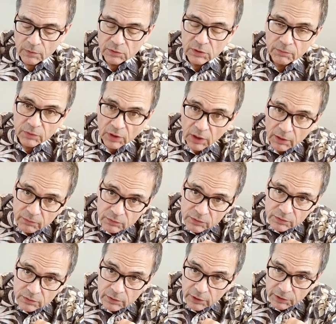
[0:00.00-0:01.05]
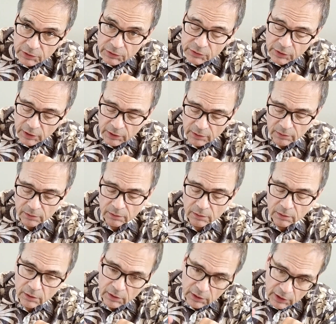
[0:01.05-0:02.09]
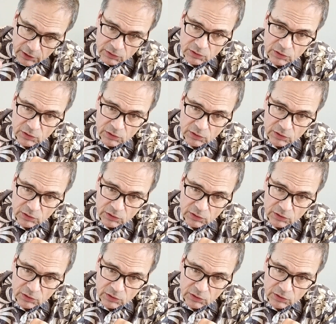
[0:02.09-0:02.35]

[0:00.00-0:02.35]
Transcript: sometimes it is said it's